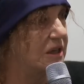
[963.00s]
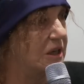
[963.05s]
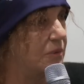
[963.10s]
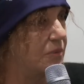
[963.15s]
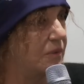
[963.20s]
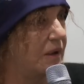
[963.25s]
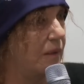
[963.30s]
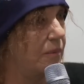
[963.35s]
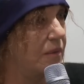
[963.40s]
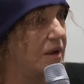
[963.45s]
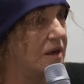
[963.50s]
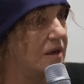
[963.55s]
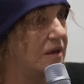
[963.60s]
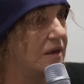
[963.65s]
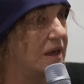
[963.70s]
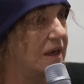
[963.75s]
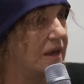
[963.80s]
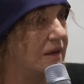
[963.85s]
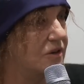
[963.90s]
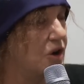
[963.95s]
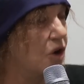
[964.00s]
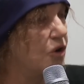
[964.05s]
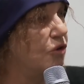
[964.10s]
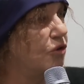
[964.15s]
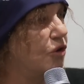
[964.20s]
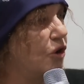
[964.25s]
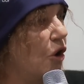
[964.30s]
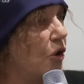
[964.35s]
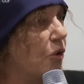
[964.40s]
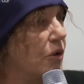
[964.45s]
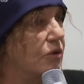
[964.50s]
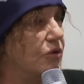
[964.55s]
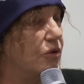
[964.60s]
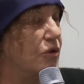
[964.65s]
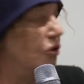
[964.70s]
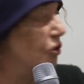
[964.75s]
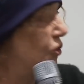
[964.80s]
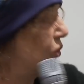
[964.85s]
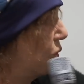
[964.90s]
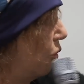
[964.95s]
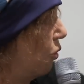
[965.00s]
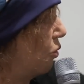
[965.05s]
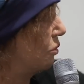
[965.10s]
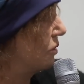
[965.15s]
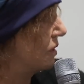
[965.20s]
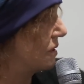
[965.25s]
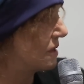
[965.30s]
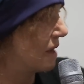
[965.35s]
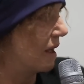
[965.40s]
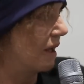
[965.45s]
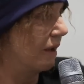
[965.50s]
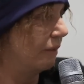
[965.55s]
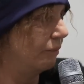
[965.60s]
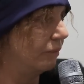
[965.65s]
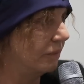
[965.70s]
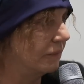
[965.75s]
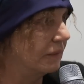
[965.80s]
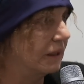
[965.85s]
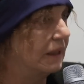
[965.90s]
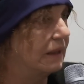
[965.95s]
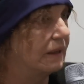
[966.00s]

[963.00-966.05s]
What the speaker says: keep coming in here. Don't go on Google all the time.